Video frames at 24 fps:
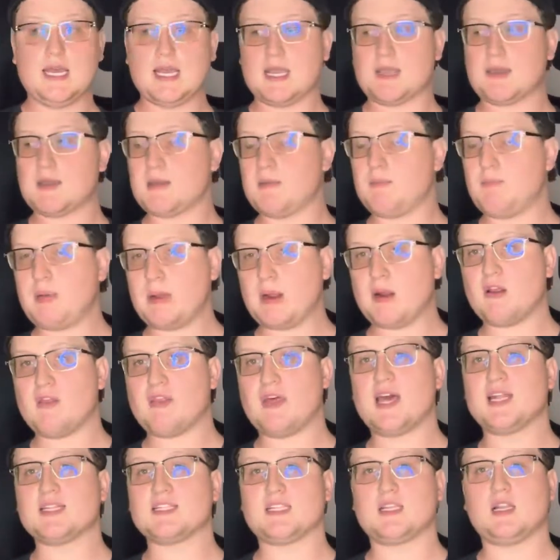Compare
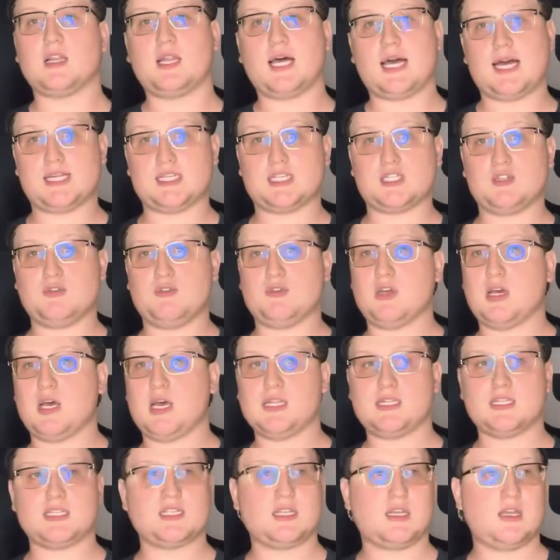that to the last two
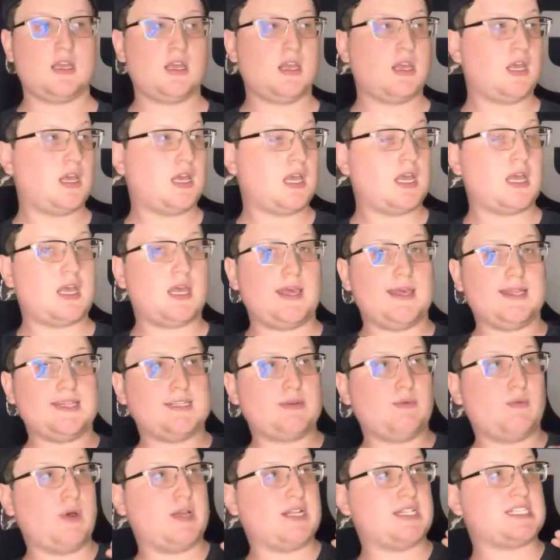guns, it
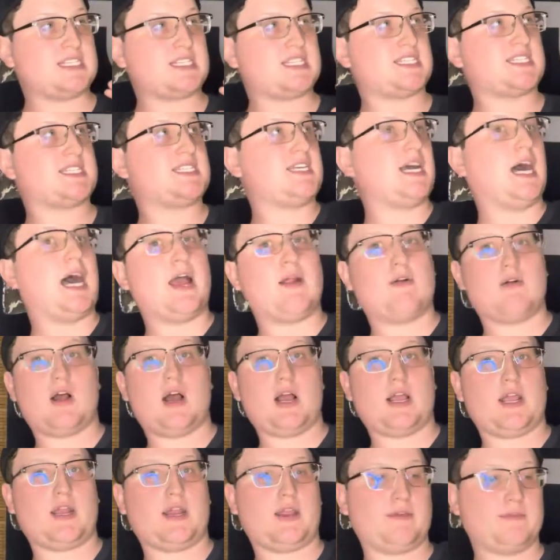went
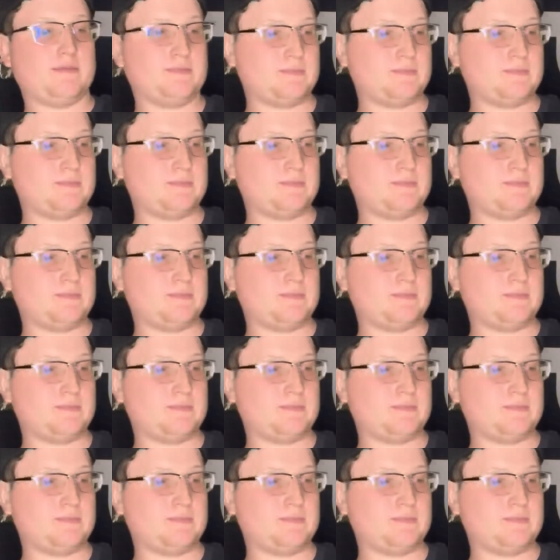skyrocketing.